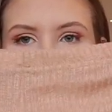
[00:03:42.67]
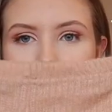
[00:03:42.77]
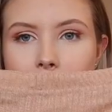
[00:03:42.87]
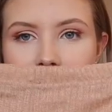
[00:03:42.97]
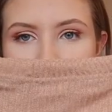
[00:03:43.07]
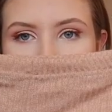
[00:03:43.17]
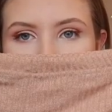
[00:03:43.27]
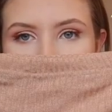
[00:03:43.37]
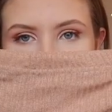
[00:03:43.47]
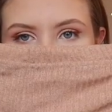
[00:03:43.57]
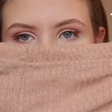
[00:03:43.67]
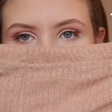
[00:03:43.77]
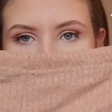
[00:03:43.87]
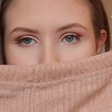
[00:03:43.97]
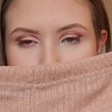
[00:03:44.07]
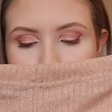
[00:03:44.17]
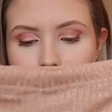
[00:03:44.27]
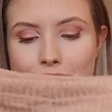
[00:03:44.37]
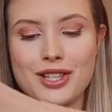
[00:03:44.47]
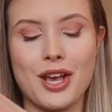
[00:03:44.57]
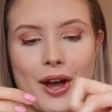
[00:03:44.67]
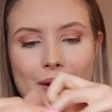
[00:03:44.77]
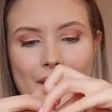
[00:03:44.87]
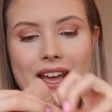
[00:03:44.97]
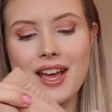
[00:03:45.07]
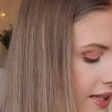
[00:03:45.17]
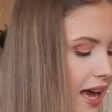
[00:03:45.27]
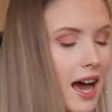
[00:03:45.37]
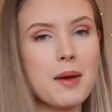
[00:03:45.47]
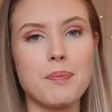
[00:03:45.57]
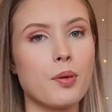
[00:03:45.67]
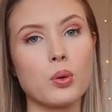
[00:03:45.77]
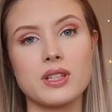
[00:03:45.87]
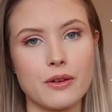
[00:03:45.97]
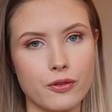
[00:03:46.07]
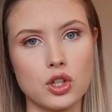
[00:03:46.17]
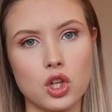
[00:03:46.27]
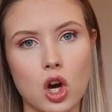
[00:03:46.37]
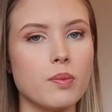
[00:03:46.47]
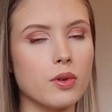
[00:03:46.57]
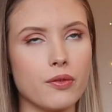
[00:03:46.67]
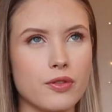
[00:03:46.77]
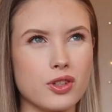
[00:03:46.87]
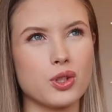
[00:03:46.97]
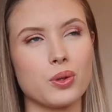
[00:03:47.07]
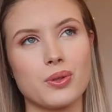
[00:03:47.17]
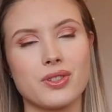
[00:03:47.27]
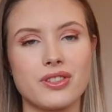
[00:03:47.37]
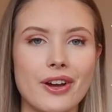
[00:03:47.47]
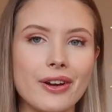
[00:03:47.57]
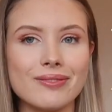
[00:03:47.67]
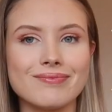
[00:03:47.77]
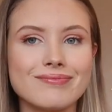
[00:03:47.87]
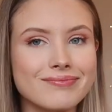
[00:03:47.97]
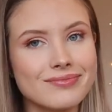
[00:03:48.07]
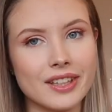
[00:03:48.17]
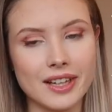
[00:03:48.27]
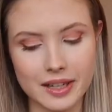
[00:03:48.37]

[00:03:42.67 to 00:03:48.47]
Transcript: I mean, they look really see-through, so yeah, I bought it for the top, not for the shorts, so you know.